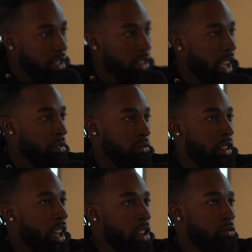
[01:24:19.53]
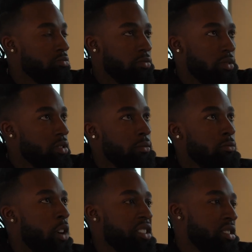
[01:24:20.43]
Now you
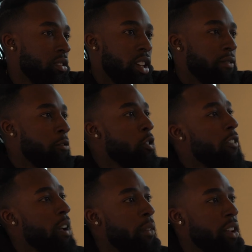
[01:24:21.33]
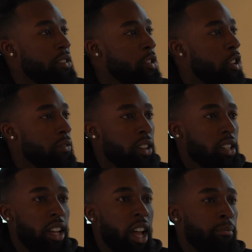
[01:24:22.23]
watch them in 4 or 5 months. You gonna
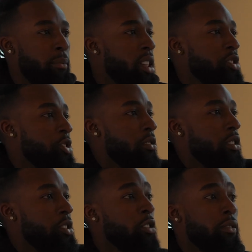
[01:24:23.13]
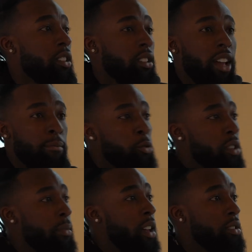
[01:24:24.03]
fucking have Bellinger, you gonna fucking have
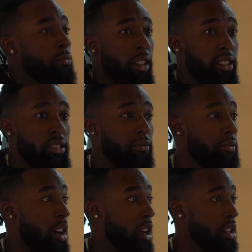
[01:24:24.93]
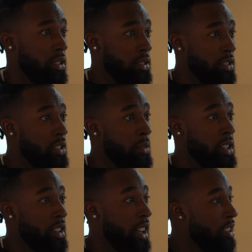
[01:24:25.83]
Mookie Betts. You're like fuck. You know what I
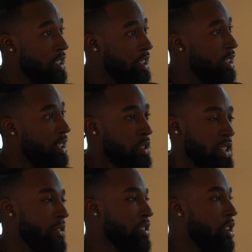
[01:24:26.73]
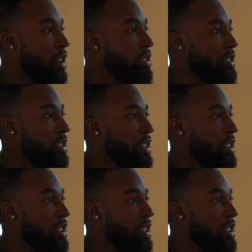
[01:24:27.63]
mean? Like. Would have never thought.